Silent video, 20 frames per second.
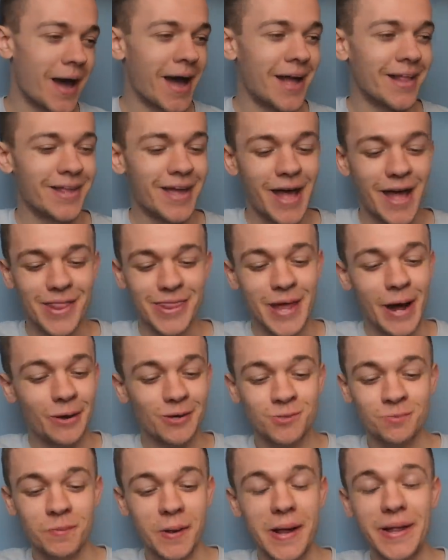and that
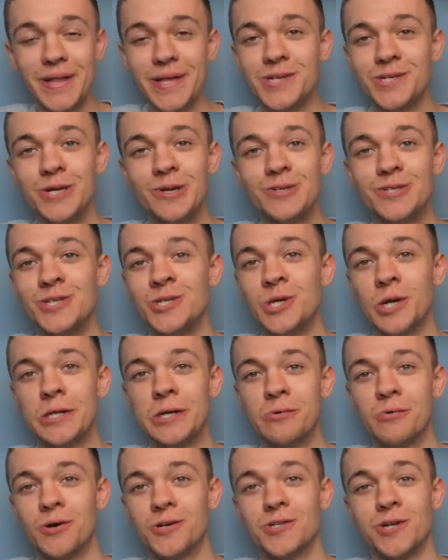was mainly due to
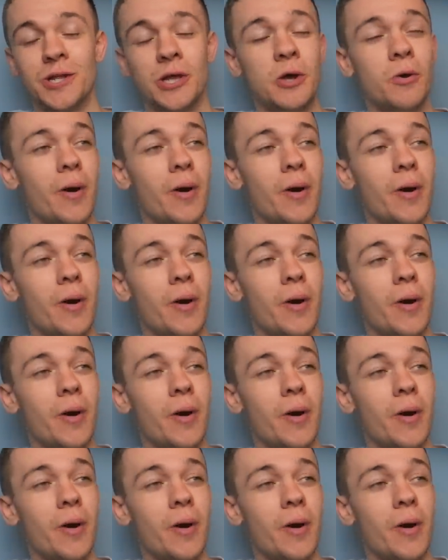Johnny Russell,